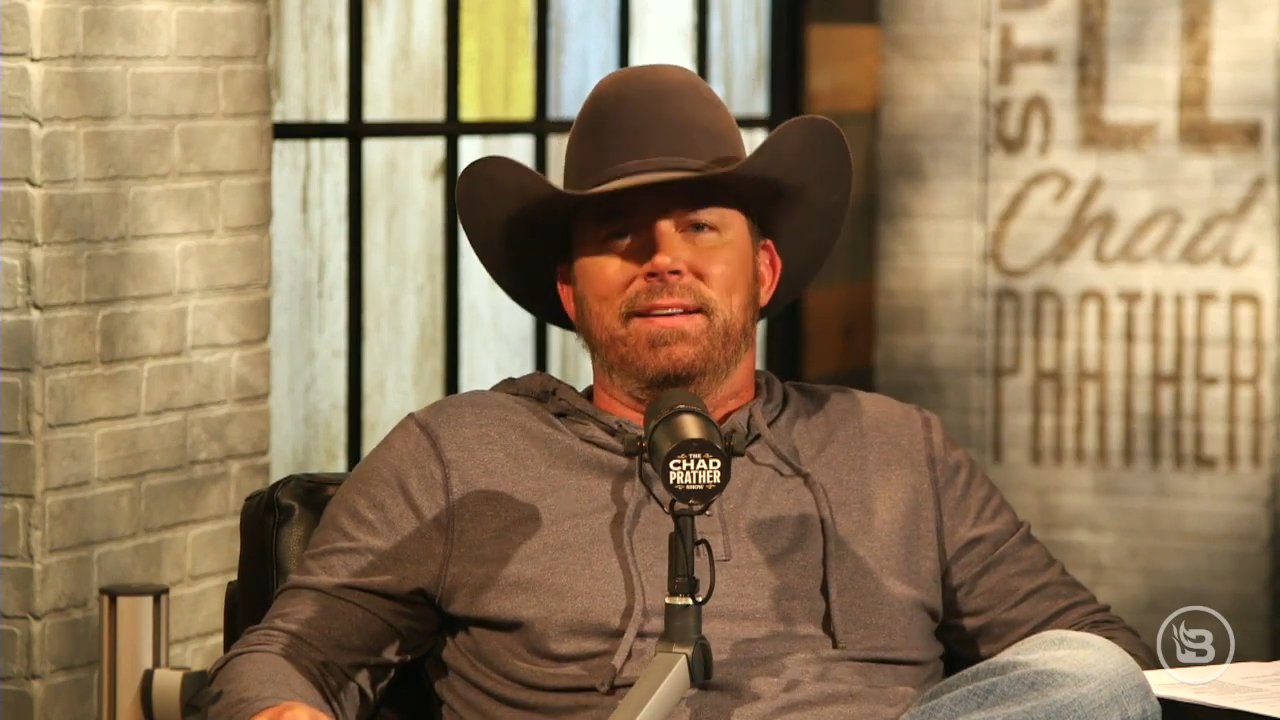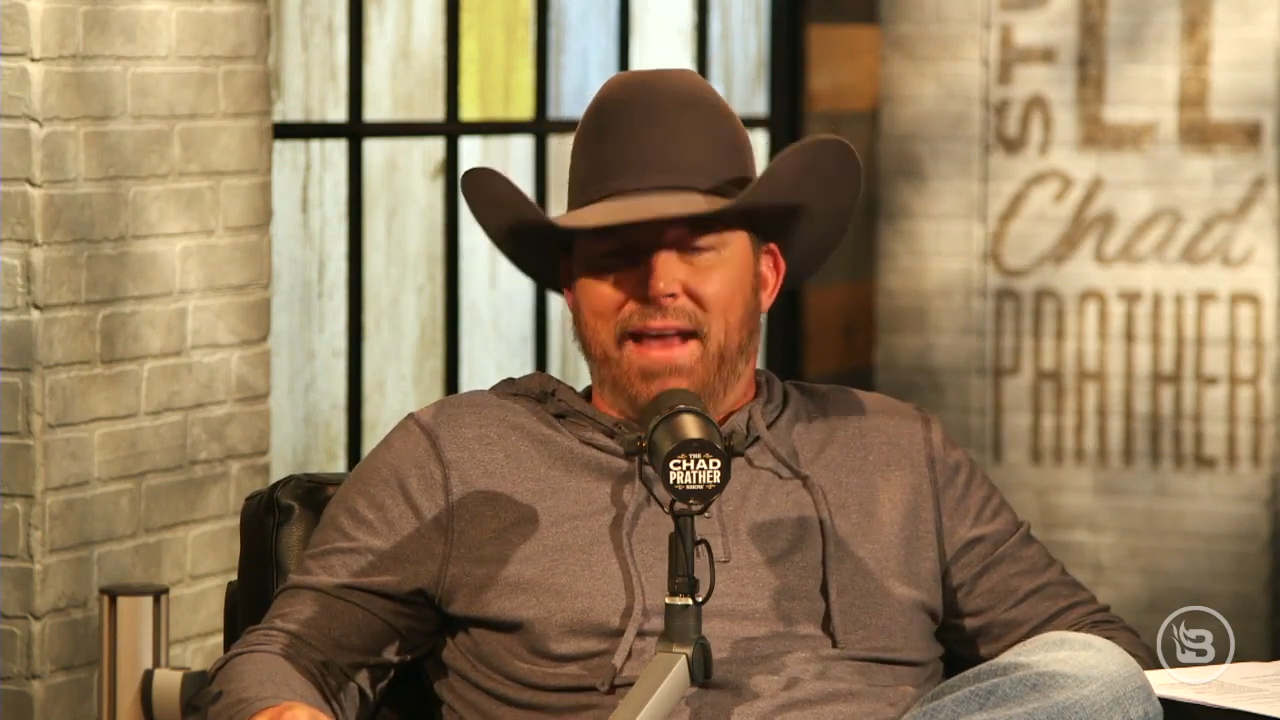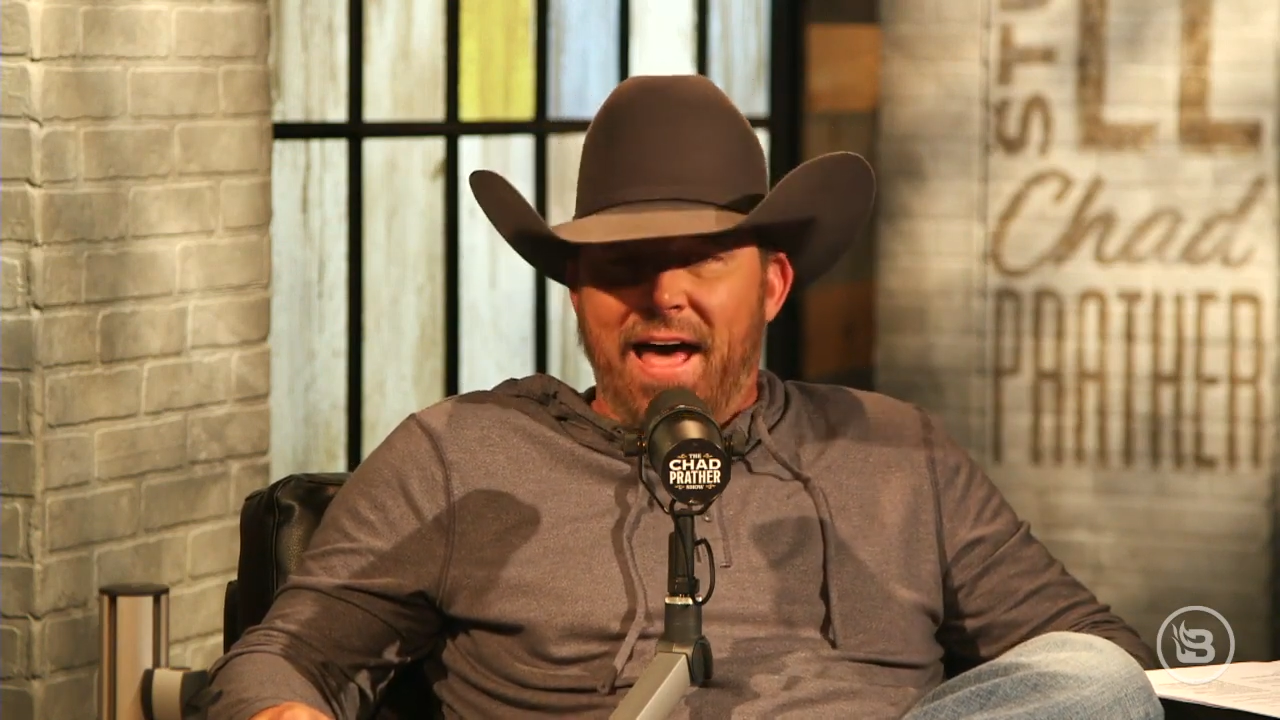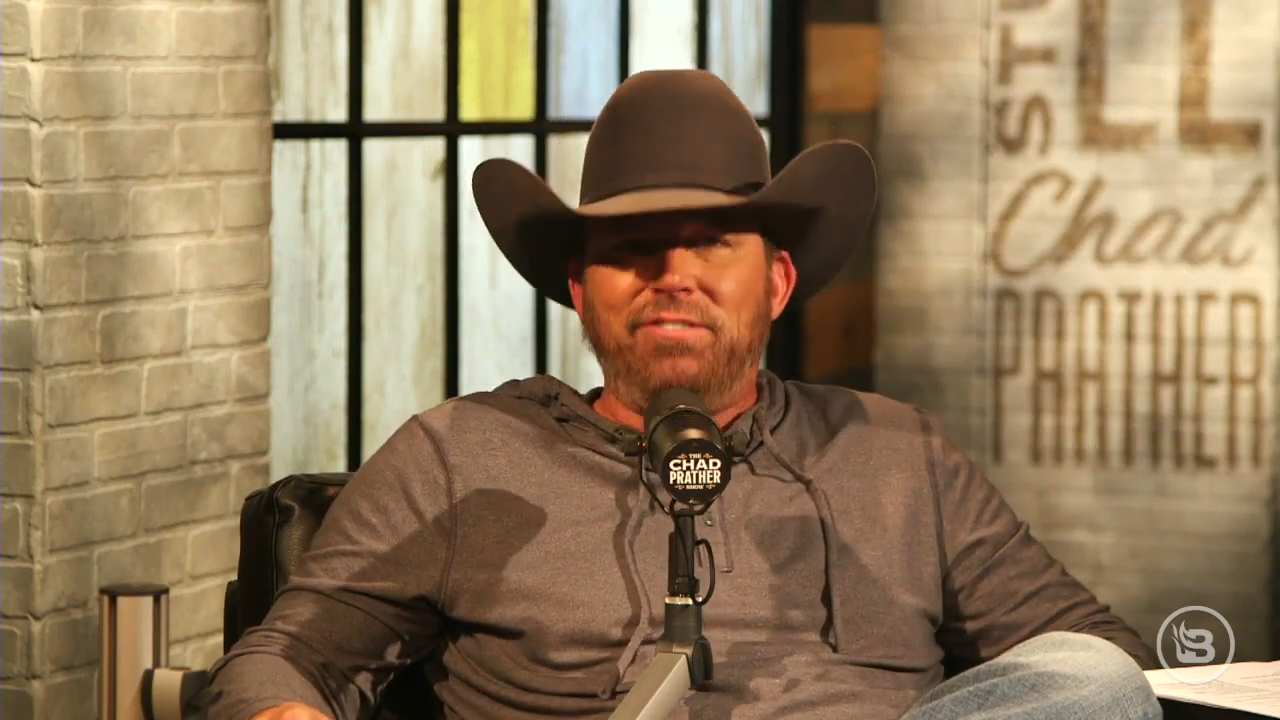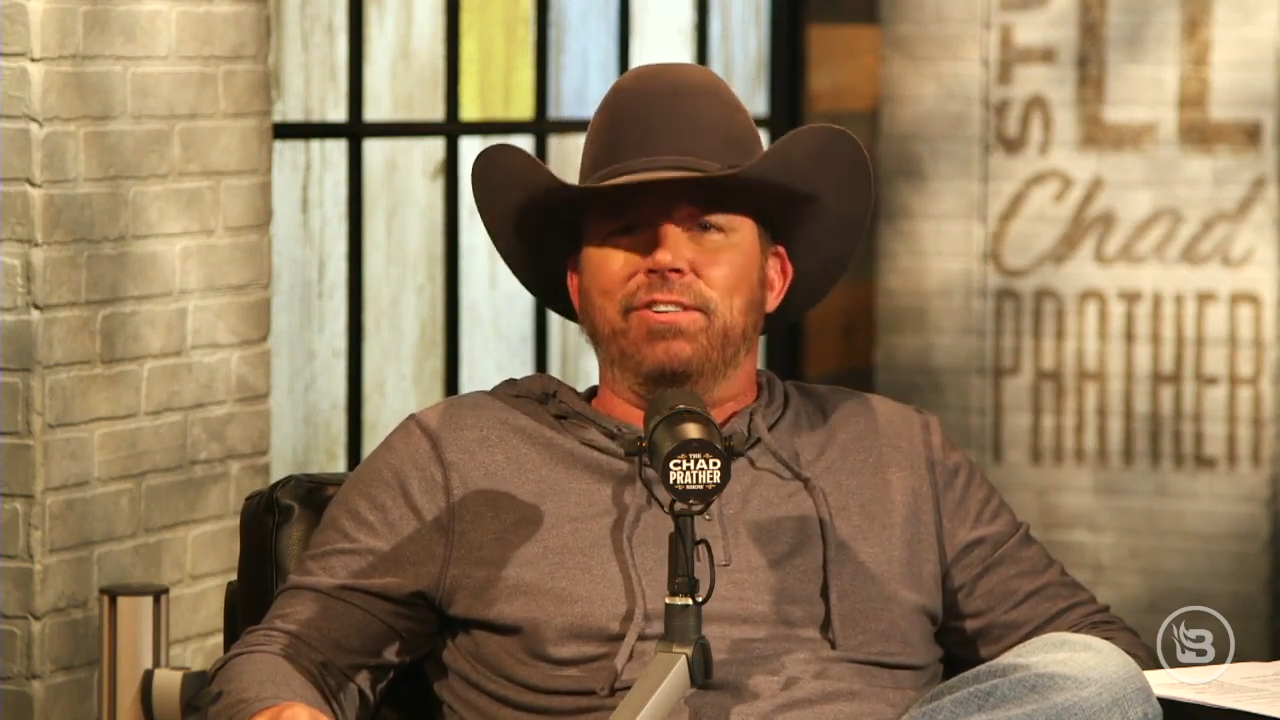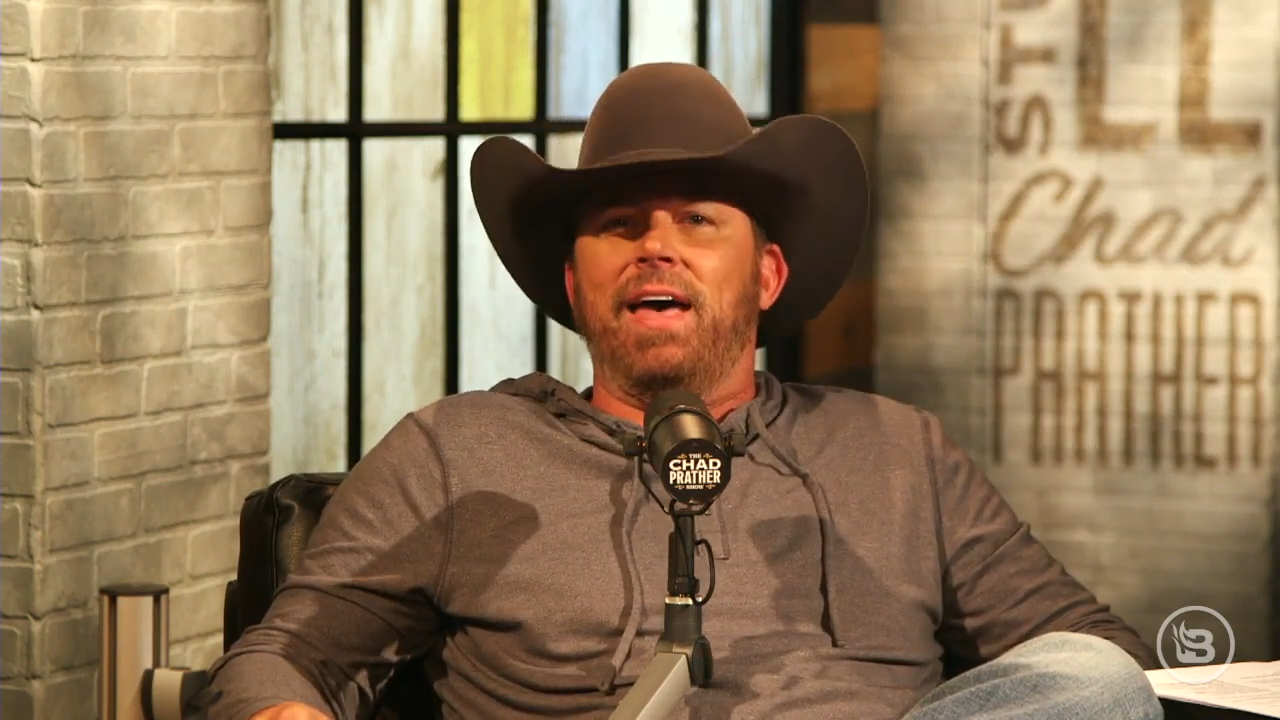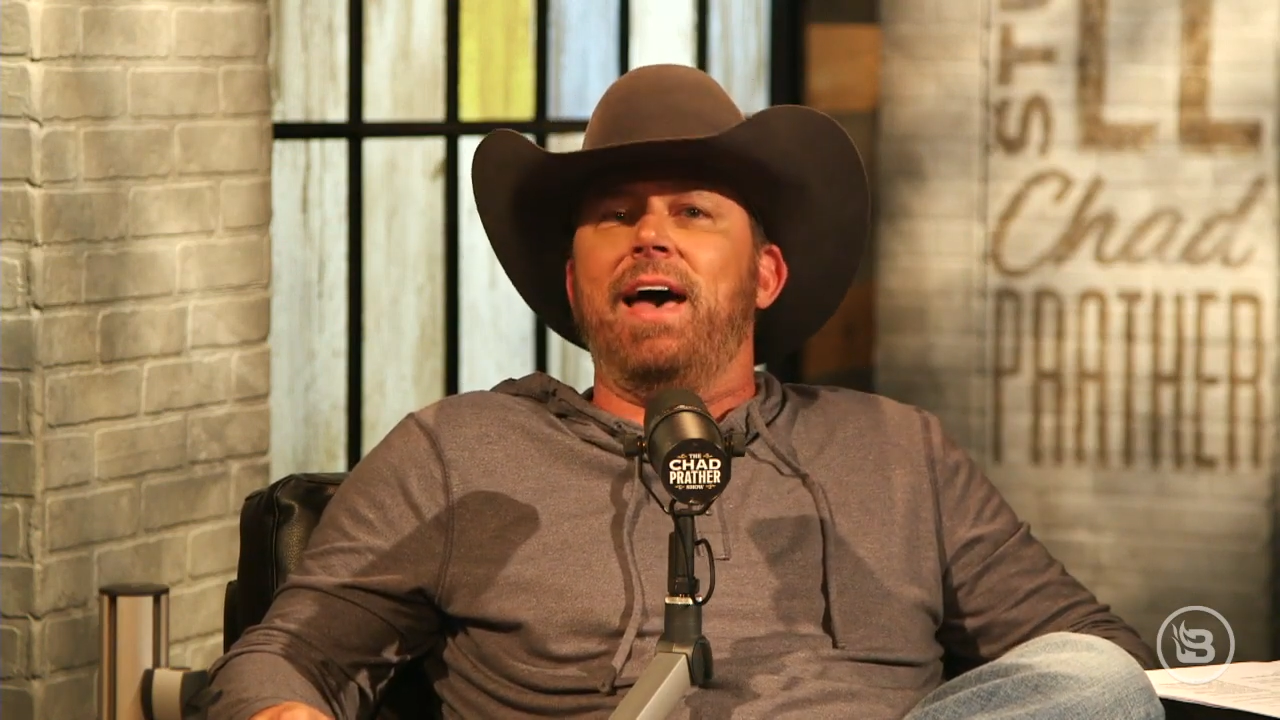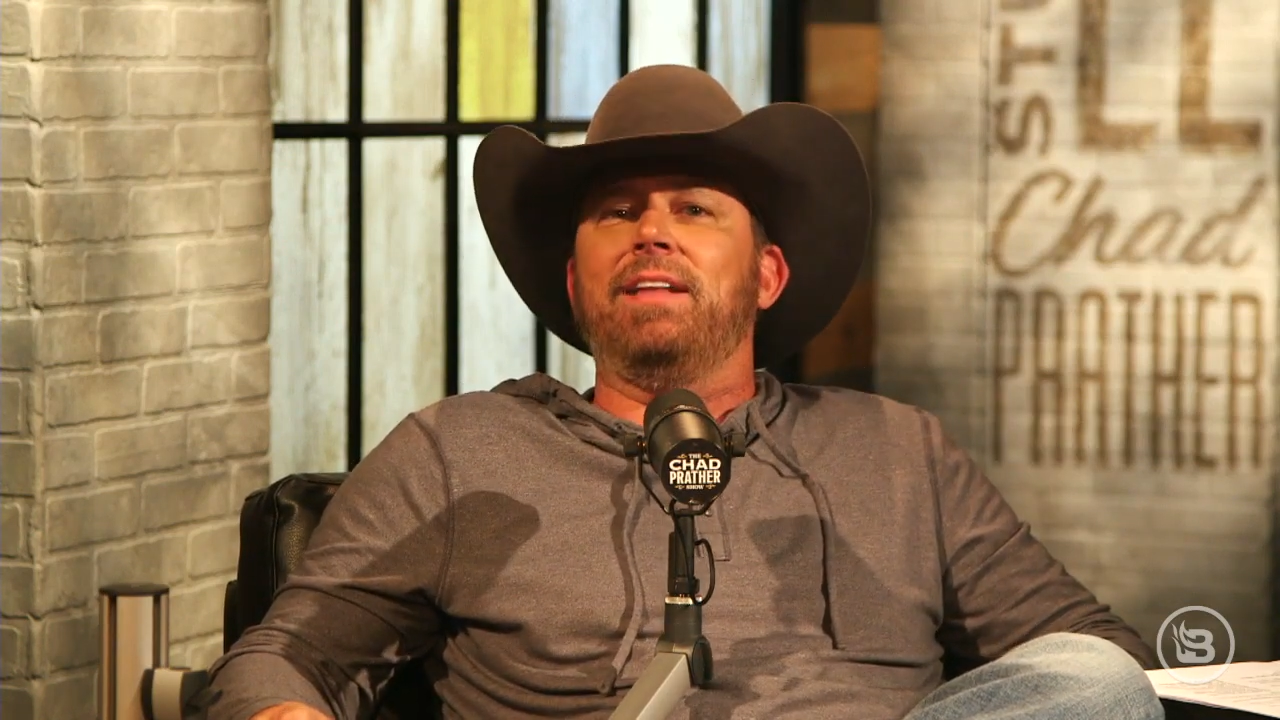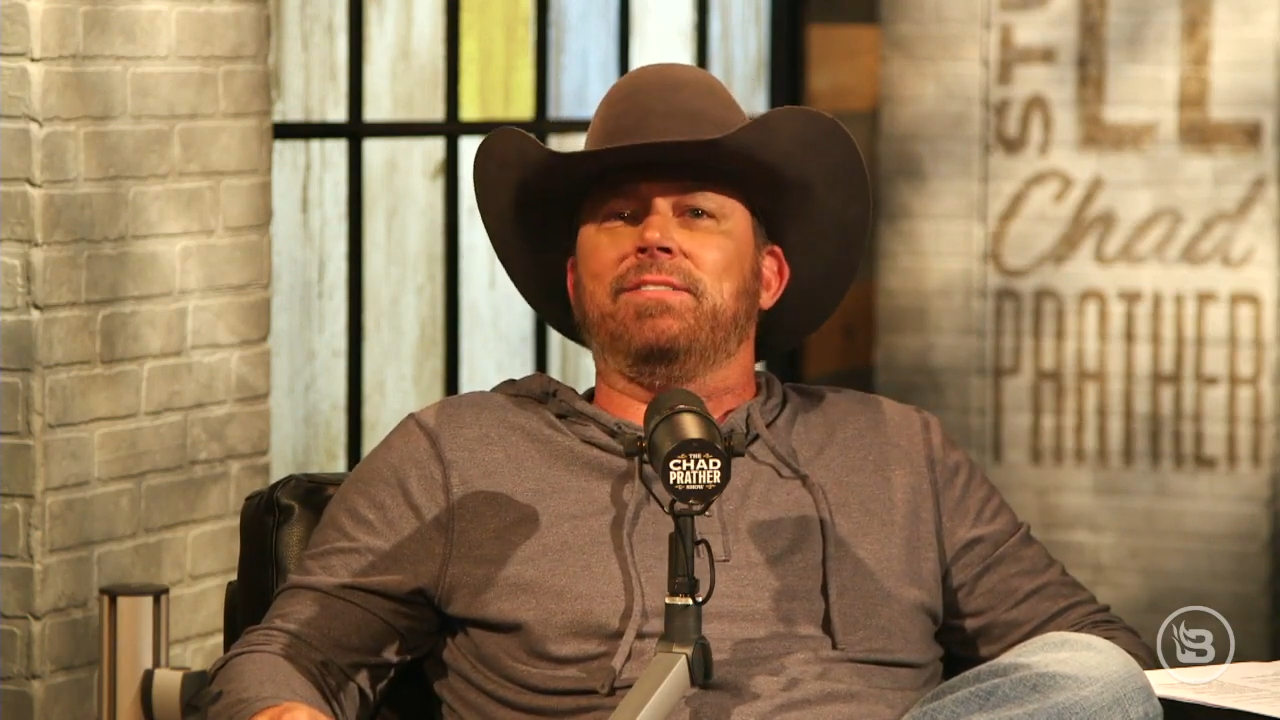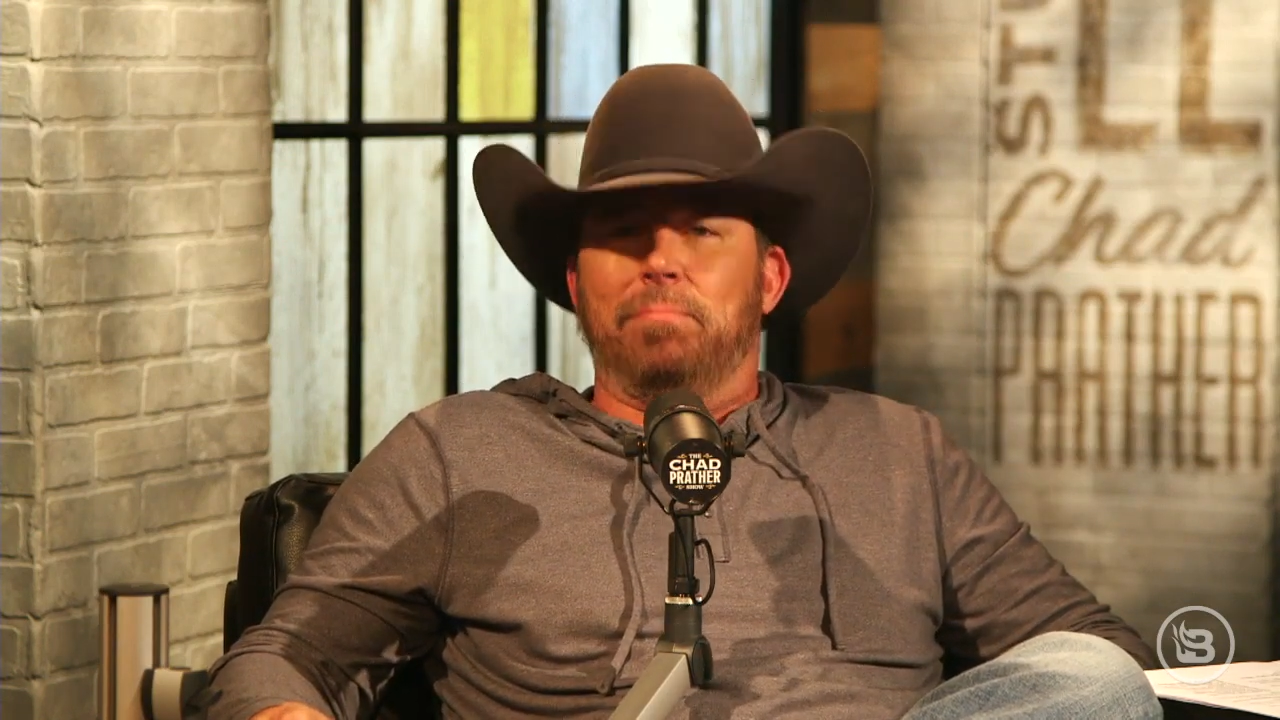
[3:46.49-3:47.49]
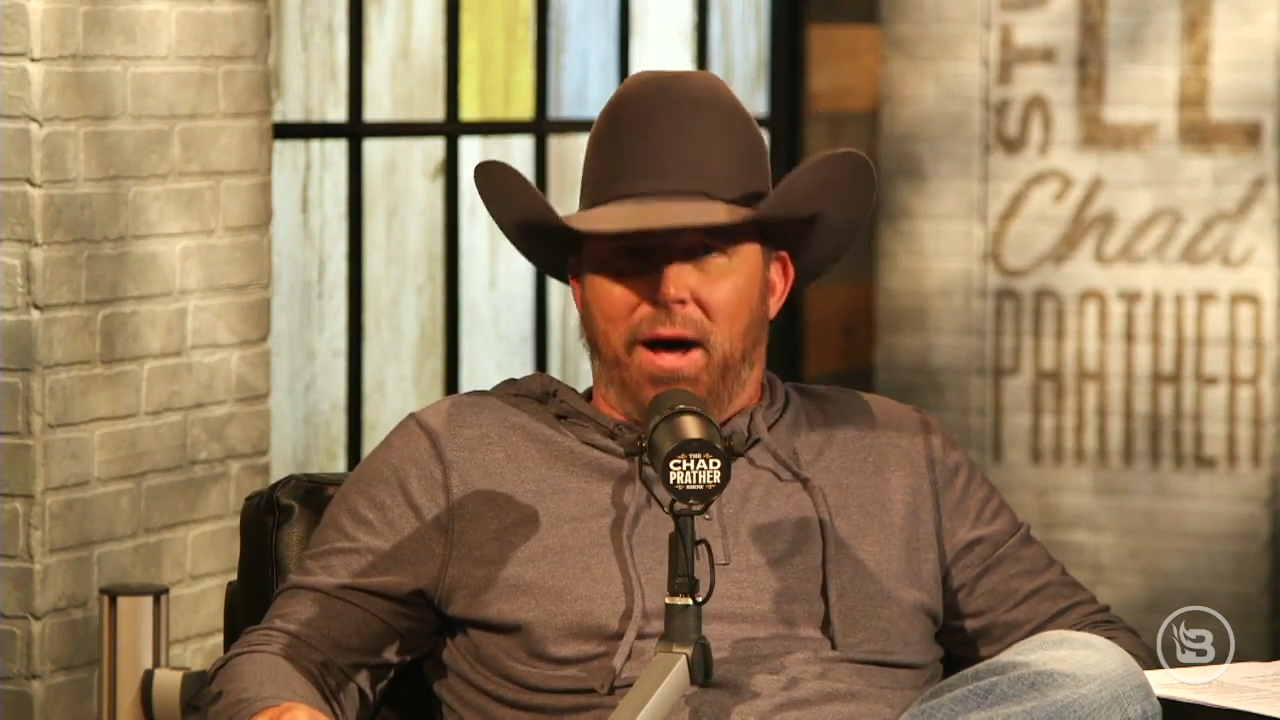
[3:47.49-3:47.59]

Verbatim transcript: Dads are dads,